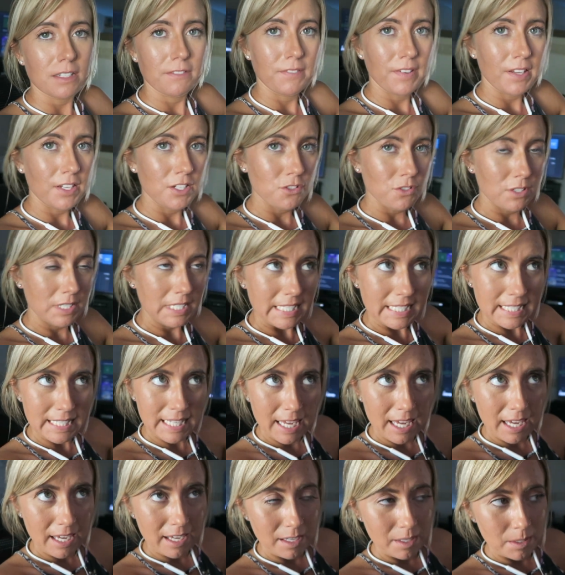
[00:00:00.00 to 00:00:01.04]
Veterans
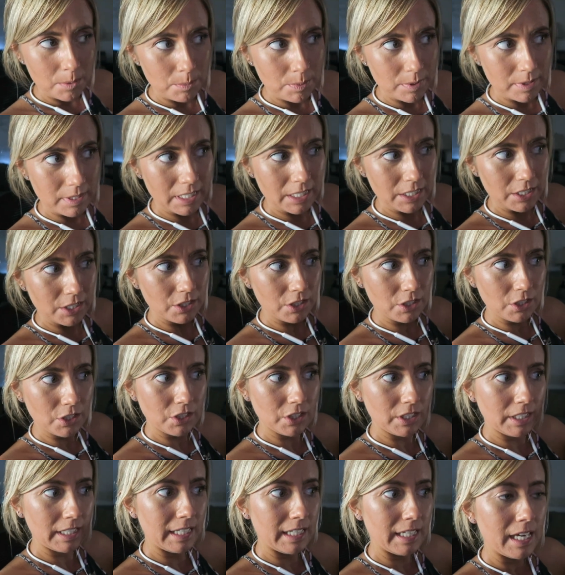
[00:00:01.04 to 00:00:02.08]
Day
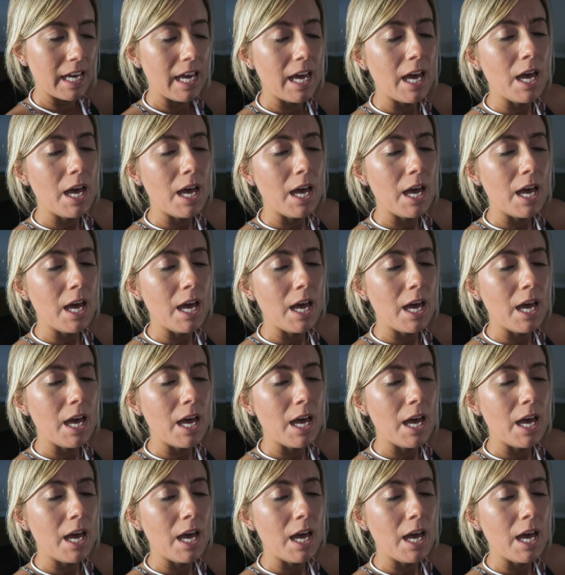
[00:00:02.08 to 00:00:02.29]
particularly,